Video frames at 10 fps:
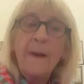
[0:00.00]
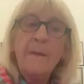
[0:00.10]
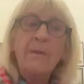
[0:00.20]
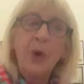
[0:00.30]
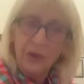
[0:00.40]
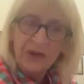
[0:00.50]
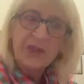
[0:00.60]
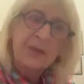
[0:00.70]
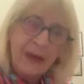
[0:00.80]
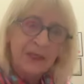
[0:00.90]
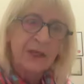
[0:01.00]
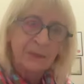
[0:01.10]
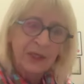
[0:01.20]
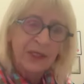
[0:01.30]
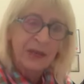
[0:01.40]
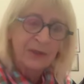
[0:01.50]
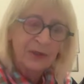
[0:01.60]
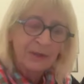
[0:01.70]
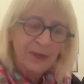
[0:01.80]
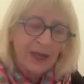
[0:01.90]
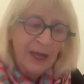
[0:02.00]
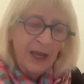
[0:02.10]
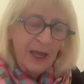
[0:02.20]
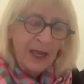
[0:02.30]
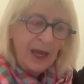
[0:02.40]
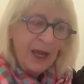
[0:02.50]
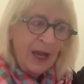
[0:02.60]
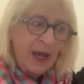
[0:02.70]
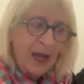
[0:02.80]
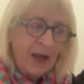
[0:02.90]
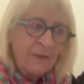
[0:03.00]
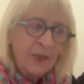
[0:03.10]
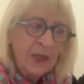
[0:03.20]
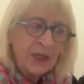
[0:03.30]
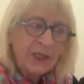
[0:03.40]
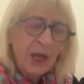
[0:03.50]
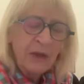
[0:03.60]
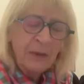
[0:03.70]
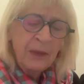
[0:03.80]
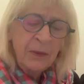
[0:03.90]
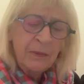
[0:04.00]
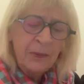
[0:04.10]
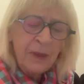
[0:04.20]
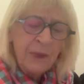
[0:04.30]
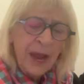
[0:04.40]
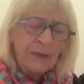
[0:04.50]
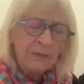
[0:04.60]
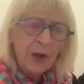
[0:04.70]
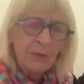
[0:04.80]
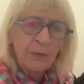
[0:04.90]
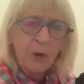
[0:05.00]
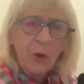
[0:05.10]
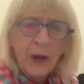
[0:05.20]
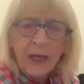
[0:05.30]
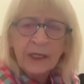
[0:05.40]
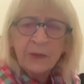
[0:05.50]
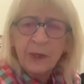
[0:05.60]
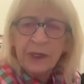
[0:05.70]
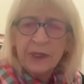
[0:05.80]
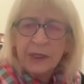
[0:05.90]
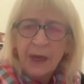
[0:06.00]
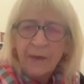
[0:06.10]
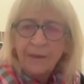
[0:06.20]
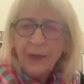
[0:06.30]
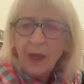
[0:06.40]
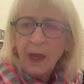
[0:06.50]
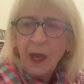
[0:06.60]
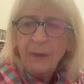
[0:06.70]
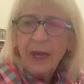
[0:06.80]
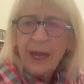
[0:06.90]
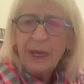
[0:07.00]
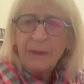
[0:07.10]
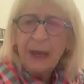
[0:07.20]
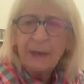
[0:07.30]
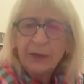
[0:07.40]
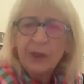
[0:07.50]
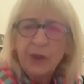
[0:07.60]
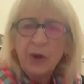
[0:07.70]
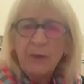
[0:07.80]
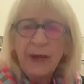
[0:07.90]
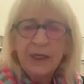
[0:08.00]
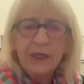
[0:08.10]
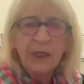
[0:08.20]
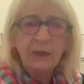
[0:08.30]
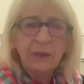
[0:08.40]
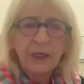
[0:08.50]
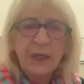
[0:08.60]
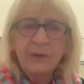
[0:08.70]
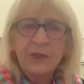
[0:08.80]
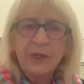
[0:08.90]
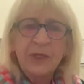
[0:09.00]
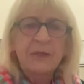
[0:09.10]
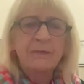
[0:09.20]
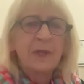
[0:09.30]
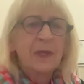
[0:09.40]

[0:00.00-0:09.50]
more than just about somebody's suburb. Yeah, so the main problem always was, I mean, getting people to talk about St Kilda. There was just